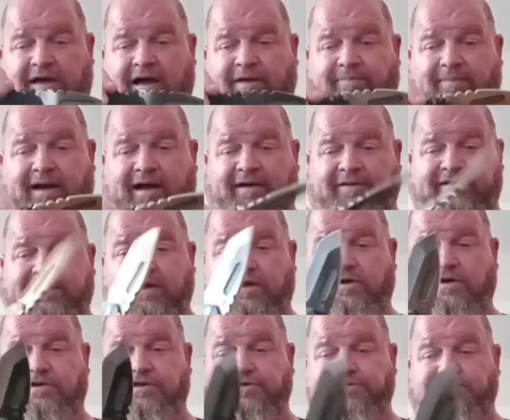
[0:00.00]
I, I
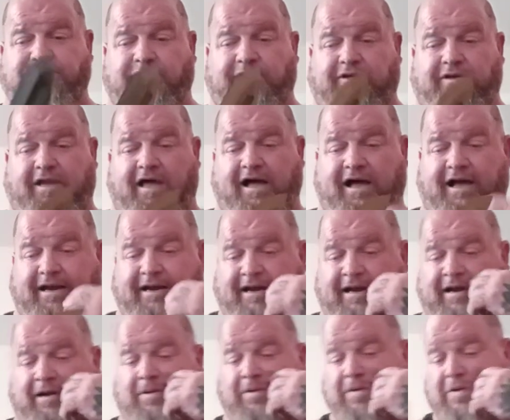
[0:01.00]
carry this one a lot.
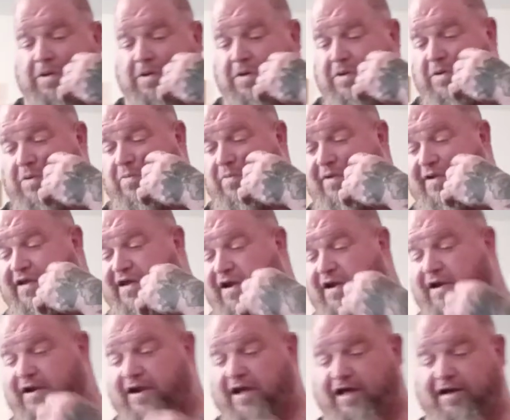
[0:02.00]
Now, when you
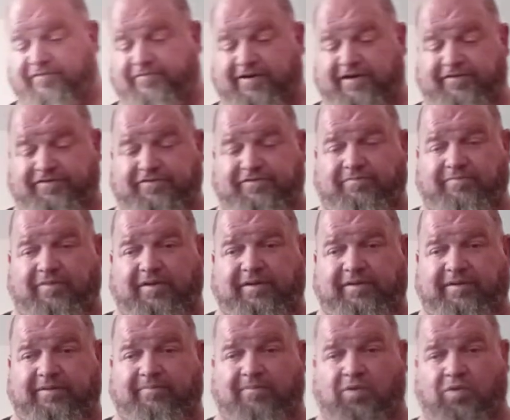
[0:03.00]
carry a knife that's
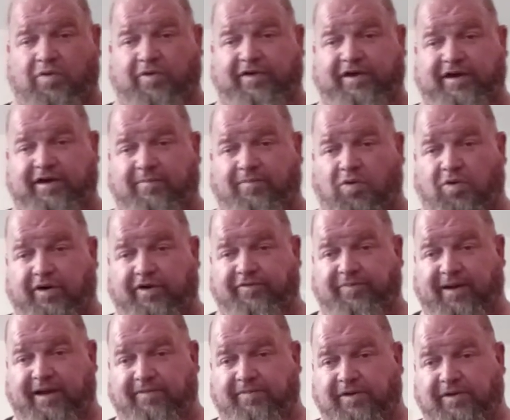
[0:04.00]
more than your
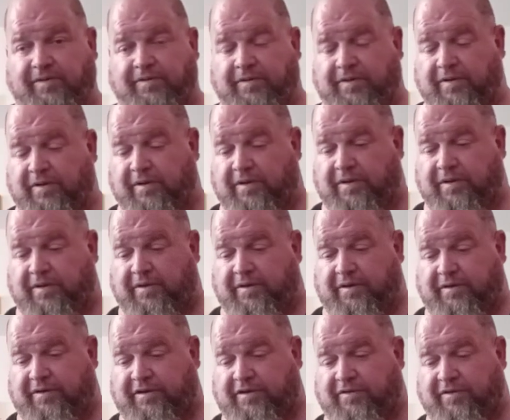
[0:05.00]
mortgage payment,
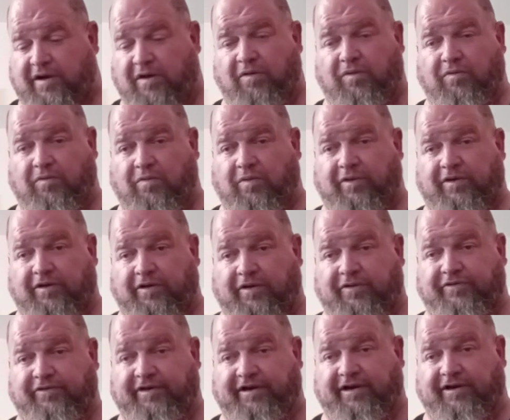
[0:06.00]
you don't want to
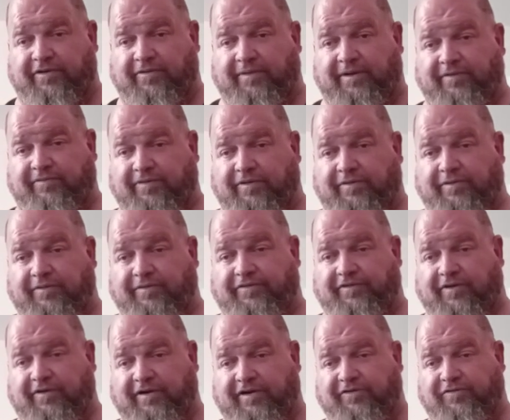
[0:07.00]
lose it in the river,
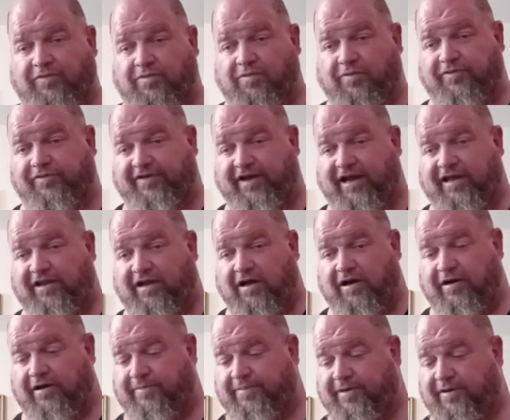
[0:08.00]
so this one will stay
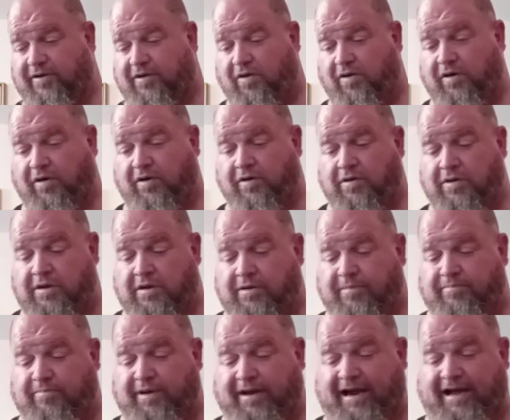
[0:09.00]
locked up in the car.
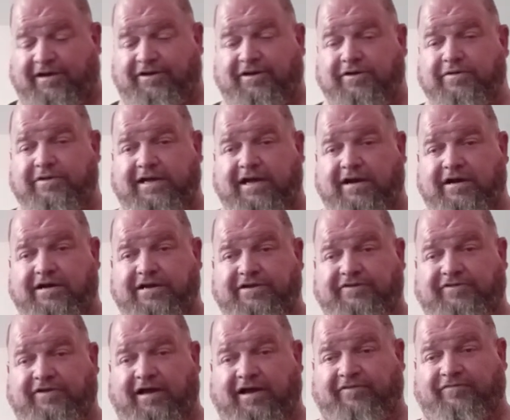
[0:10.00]
But I do carry
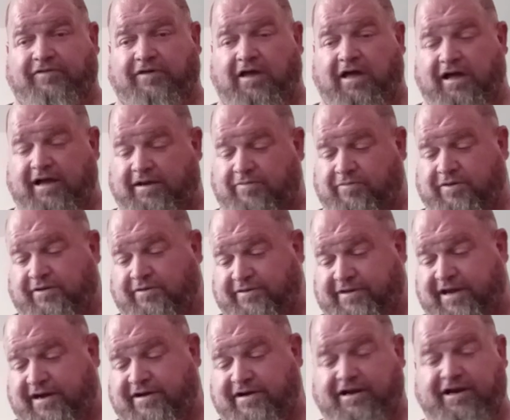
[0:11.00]
this knife a lot.
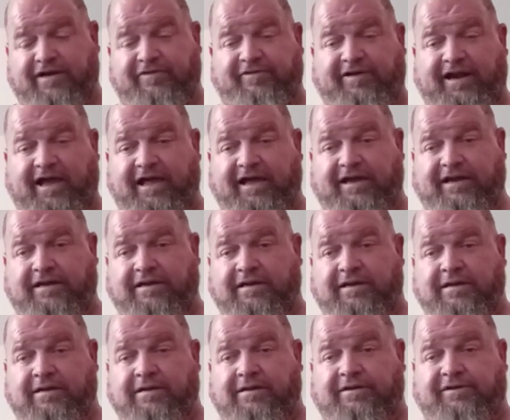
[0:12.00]
Well, I carry it every day
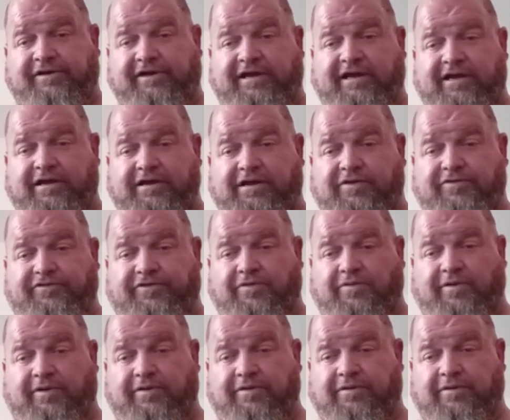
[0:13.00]
to get used
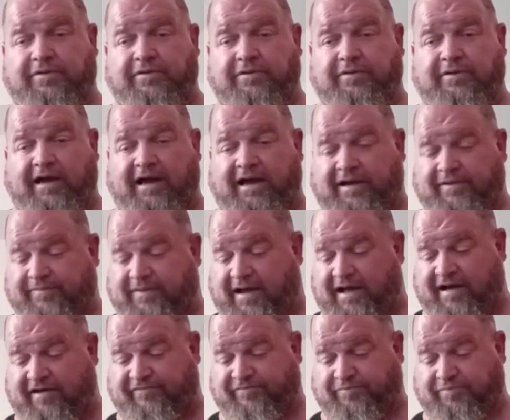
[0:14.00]
to it. I've,
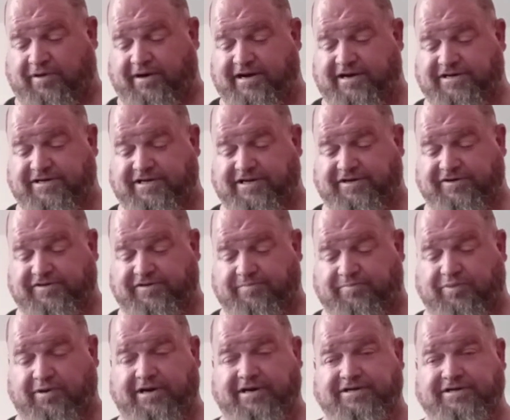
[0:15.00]
I've preached this
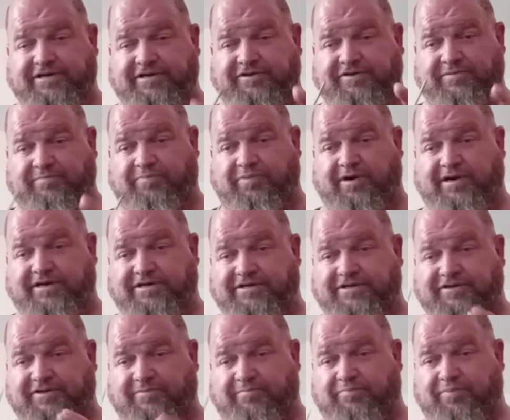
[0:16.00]
and preached this and preached
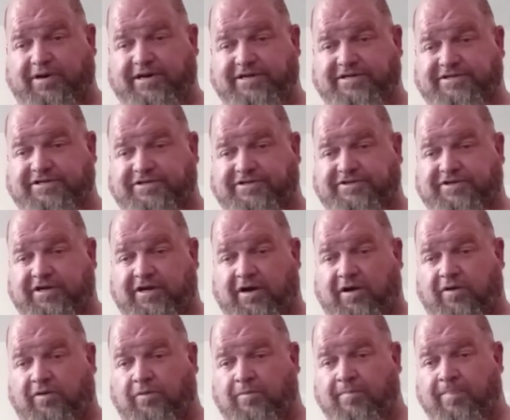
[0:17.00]
this and preached this to
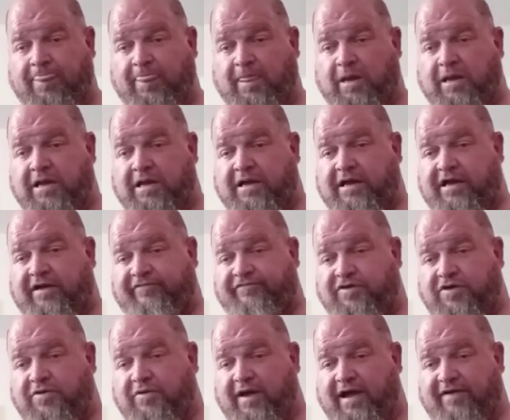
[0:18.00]
y'all. If
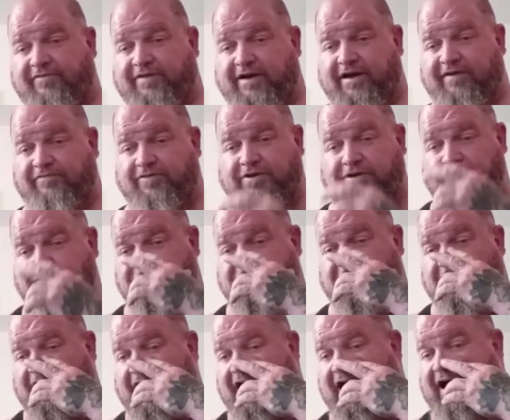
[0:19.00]
you haven't ever
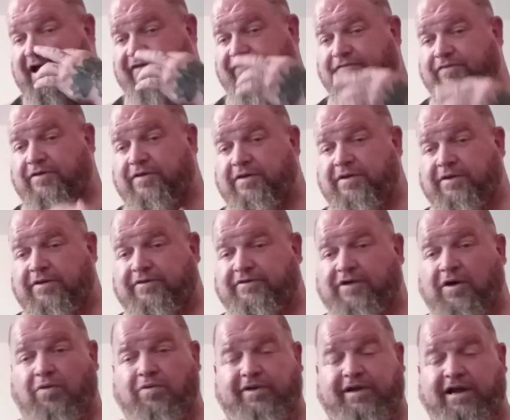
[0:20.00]
used a knife,
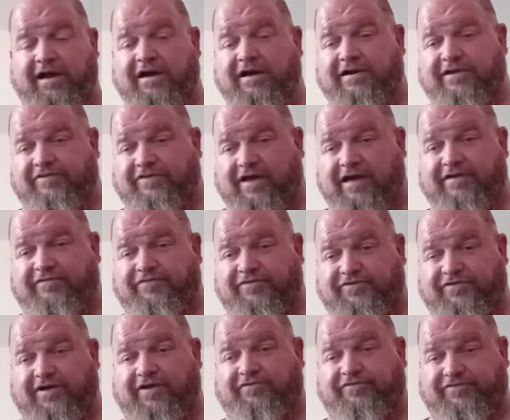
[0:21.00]
don't carry the thing
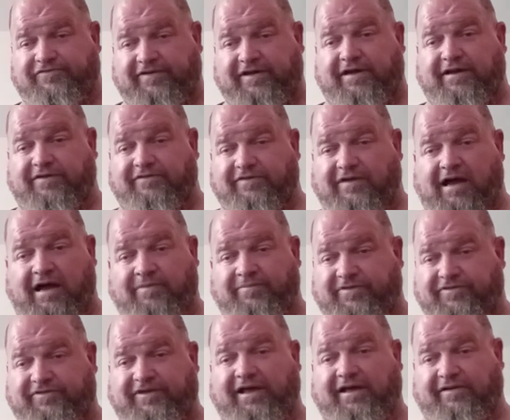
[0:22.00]
for self defense. I'm
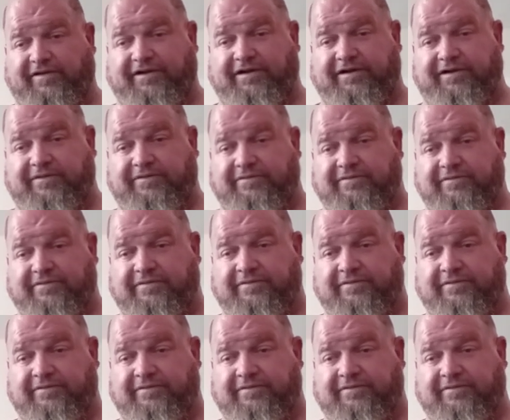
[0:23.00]
just telling you.